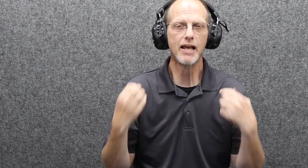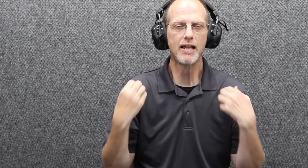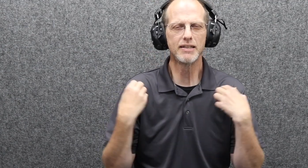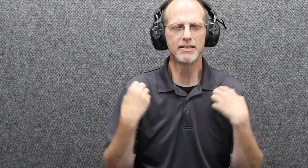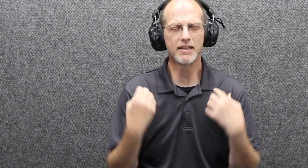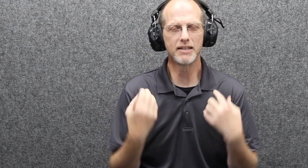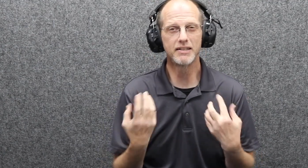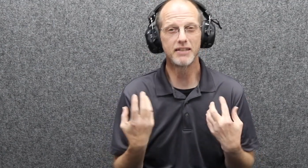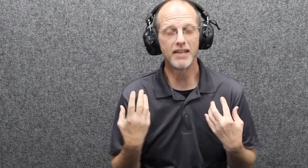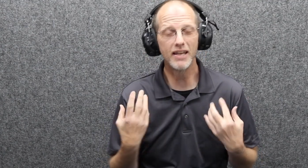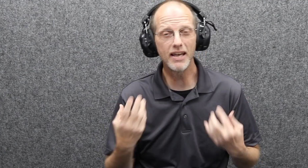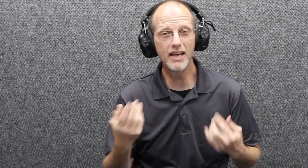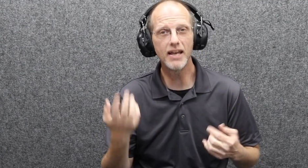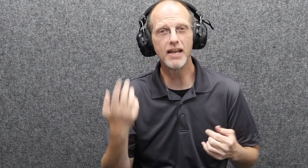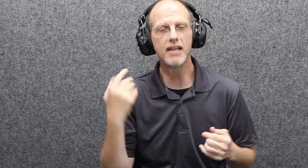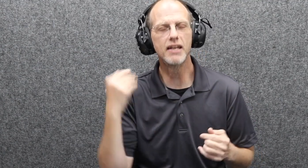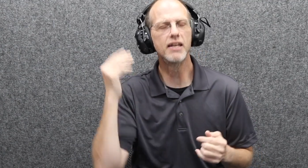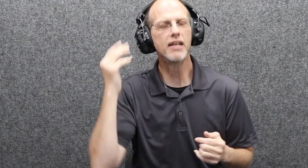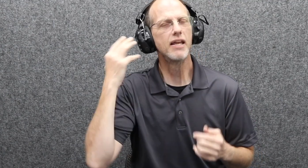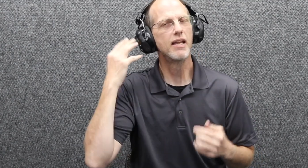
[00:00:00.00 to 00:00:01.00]
The
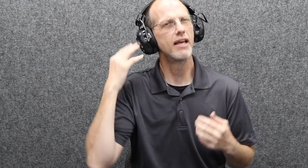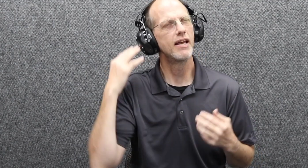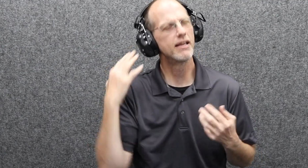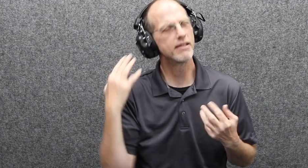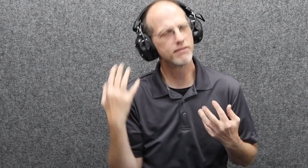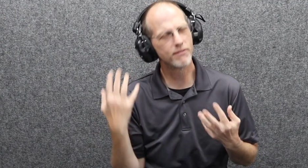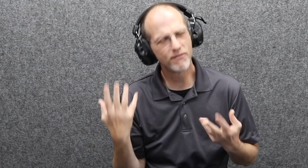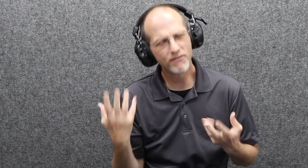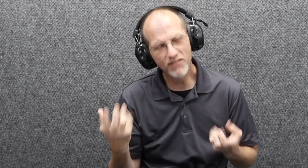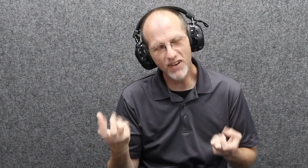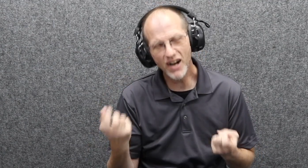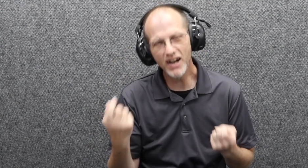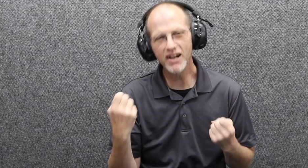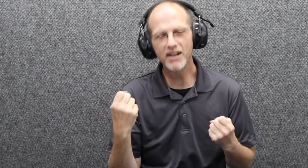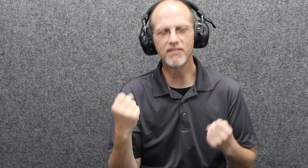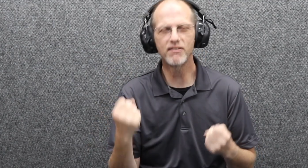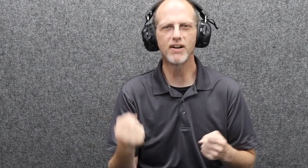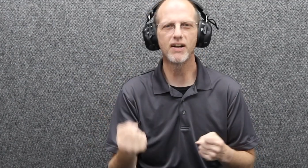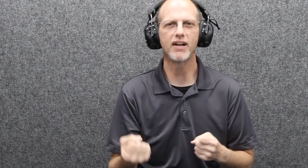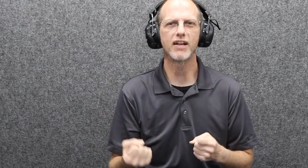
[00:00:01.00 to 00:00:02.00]
10 is very,
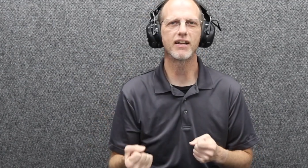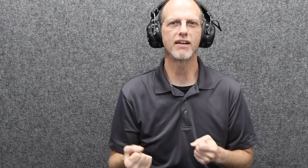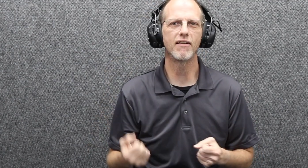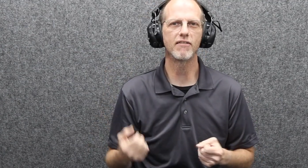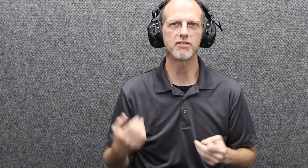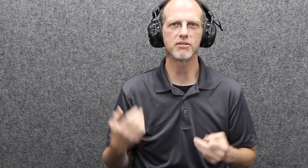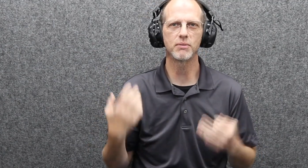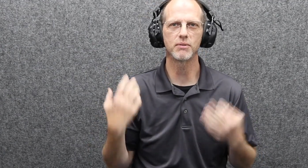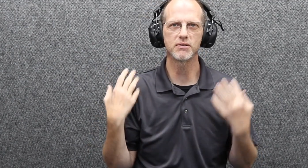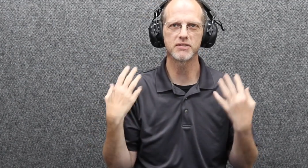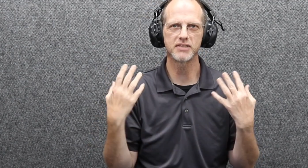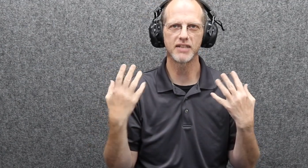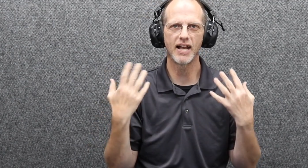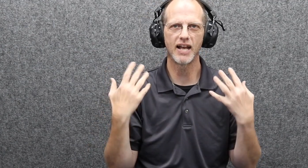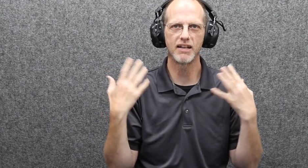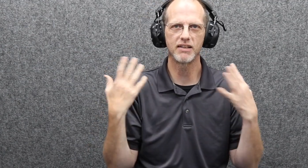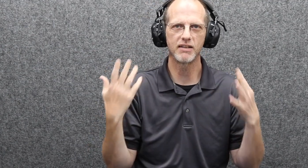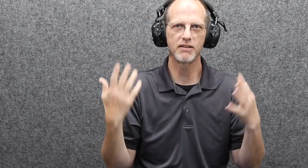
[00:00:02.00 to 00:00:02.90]
very comfortable sound.